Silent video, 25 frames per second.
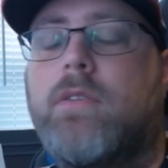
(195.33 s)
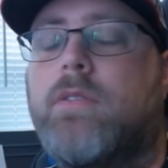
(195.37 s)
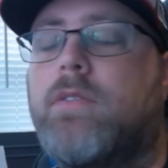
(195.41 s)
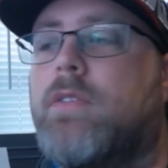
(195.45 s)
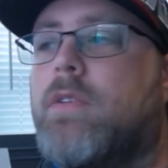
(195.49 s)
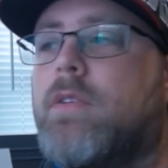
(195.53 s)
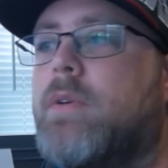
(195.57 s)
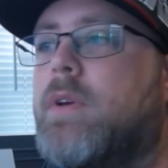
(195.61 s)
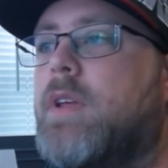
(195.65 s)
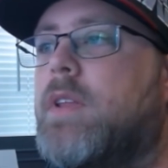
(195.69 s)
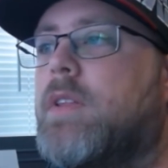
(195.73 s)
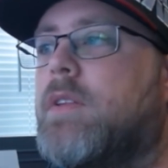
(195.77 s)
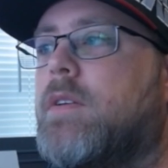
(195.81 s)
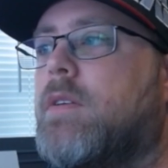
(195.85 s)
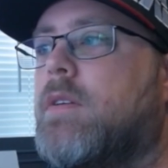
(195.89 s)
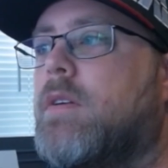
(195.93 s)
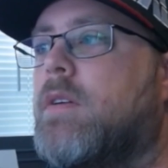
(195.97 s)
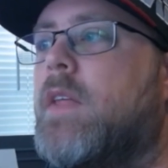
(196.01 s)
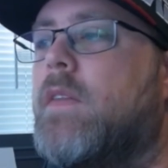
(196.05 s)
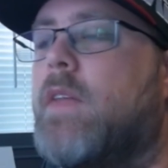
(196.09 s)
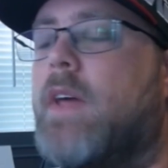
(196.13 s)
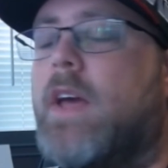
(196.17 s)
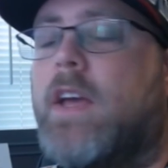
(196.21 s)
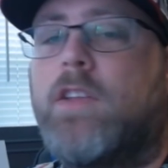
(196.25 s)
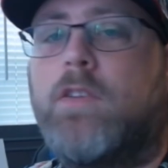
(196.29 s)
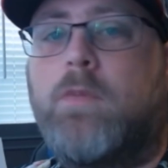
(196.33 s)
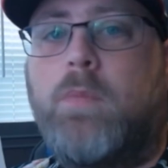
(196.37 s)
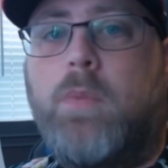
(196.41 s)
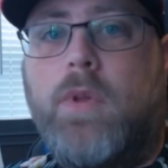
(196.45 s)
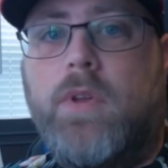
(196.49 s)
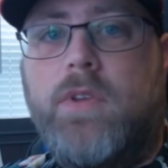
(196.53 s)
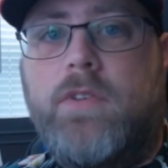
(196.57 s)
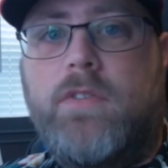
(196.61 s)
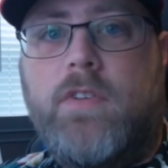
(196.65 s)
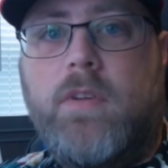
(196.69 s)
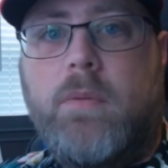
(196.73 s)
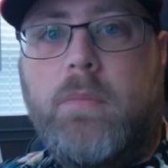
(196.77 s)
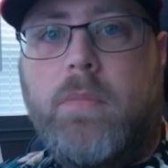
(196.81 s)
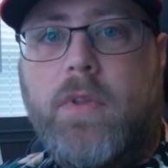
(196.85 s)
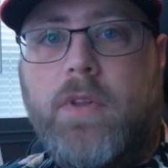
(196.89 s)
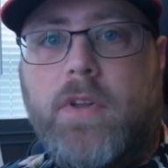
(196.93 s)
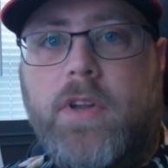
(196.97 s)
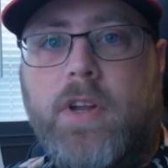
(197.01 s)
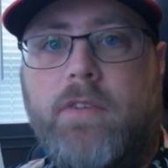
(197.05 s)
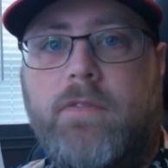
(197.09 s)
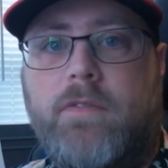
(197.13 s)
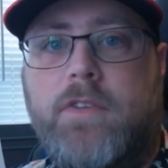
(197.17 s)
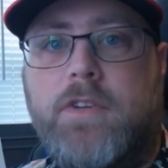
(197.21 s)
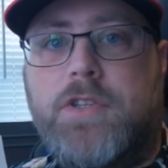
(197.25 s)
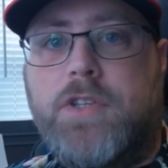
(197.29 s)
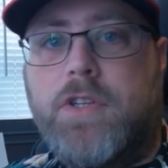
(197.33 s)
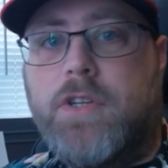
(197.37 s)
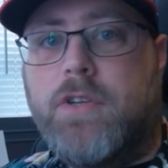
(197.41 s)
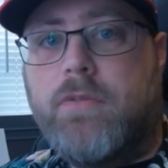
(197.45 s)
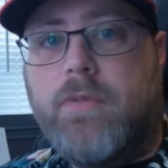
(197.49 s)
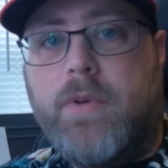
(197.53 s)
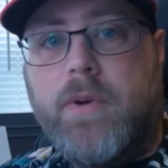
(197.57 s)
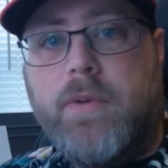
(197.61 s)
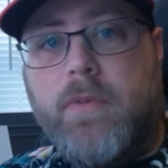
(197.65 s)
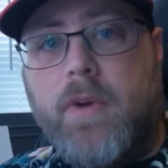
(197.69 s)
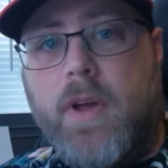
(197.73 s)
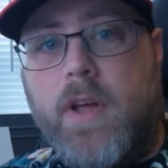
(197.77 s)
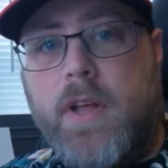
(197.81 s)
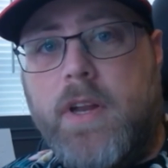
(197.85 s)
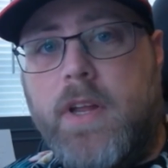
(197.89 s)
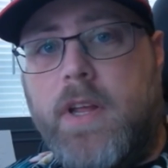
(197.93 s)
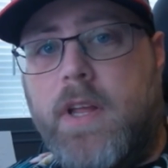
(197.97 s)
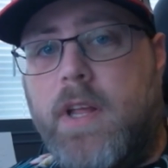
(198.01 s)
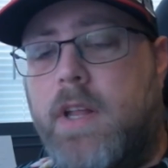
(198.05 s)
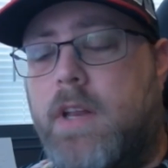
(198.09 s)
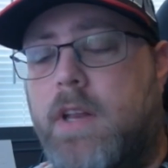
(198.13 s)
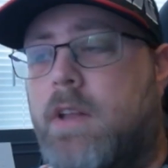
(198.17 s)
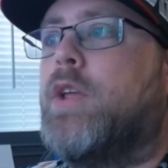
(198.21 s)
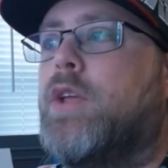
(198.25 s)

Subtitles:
So either exploit simple enough that you can rerun it,